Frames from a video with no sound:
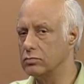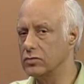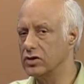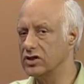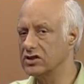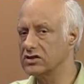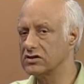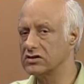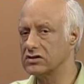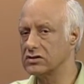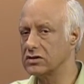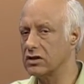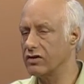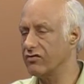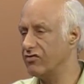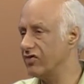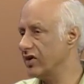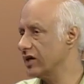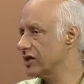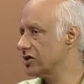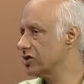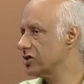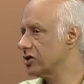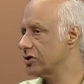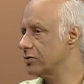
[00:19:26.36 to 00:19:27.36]
is
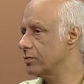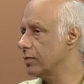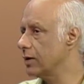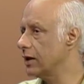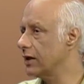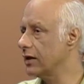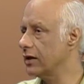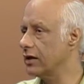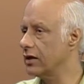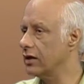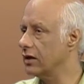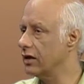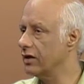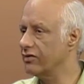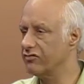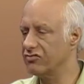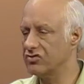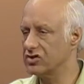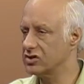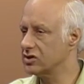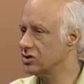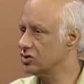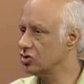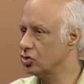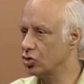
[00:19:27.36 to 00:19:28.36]
affected by
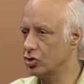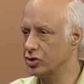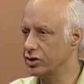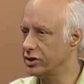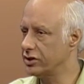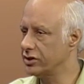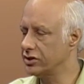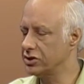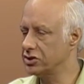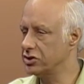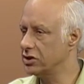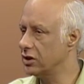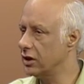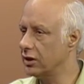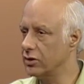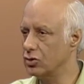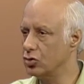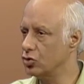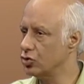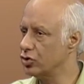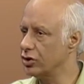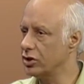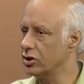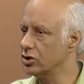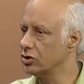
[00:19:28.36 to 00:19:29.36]
emphasis on tradition. I
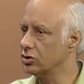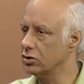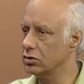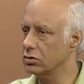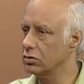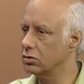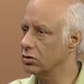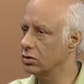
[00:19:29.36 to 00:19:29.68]
don't think so.